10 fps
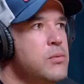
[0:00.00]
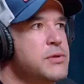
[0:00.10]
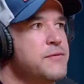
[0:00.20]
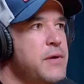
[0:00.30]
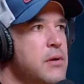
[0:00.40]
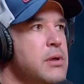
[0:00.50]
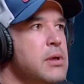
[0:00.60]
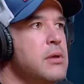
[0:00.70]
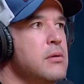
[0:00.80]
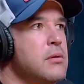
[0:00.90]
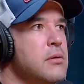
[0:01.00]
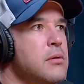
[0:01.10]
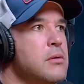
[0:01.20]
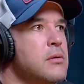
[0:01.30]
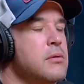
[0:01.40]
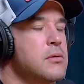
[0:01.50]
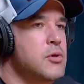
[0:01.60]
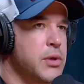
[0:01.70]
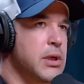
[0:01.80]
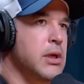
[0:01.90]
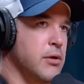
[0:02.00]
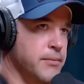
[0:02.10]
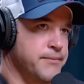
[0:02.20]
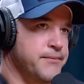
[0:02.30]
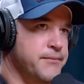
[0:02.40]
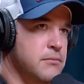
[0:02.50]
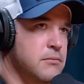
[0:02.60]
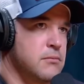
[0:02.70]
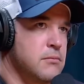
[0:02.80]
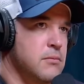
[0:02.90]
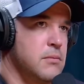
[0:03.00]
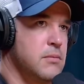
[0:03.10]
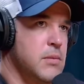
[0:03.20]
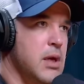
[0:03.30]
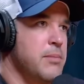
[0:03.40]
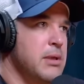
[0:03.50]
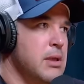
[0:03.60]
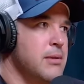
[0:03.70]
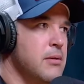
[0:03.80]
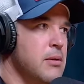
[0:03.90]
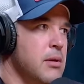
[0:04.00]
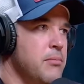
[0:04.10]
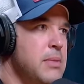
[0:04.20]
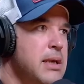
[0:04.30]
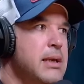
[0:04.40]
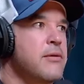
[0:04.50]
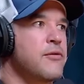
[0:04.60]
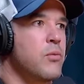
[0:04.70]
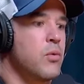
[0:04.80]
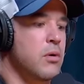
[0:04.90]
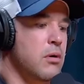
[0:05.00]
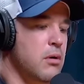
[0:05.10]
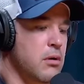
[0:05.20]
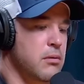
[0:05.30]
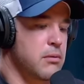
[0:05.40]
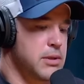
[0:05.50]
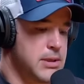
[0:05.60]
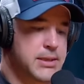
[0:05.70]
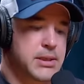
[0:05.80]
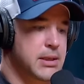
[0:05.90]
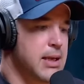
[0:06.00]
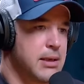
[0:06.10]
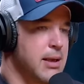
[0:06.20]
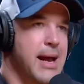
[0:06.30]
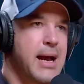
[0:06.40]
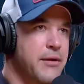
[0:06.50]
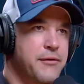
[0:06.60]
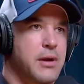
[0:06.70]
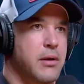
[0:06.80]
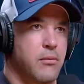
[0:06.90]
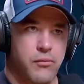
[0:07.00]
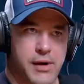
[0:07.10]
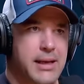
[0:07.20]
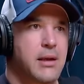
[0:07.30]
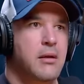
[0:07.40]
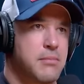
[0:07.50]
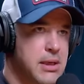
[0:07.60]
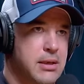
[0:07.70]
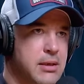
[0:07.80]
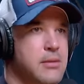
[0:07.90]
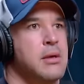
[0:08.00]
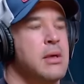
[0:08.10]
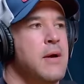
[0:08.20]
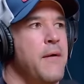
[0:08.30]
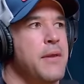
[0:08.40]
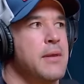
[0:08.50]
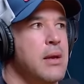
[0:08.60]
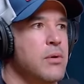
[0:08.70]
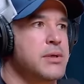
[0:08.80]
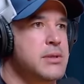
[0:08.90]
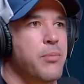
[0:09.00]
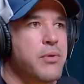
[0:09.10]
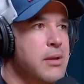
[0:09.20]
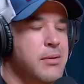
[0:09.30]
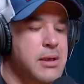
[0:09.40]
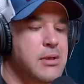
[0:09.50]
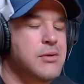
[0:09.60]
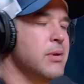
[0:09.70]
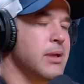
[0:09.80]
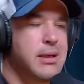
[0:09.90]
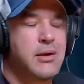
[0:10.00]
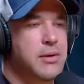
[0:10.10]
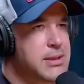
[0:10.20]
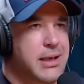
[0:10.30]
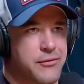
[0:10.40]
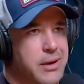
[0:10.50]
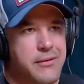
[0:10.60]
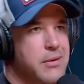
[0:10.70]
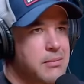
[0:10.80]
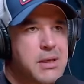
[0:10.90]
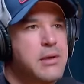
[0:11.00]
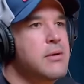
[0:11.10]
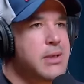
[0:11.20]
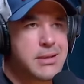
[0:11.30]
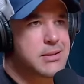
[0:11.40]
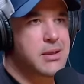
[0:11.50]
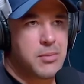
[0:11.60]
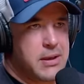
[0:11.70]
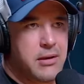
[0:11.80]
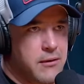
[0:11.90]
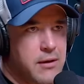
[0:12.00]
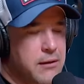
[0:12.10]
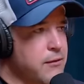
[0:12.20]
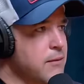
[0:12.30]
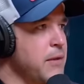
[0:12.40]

was very cookie cutter. I mean, the meetings were designated as a rating meeting. They were separate. And like you do like a hearing test, right? It's like the hearing test is going to be the hearing test.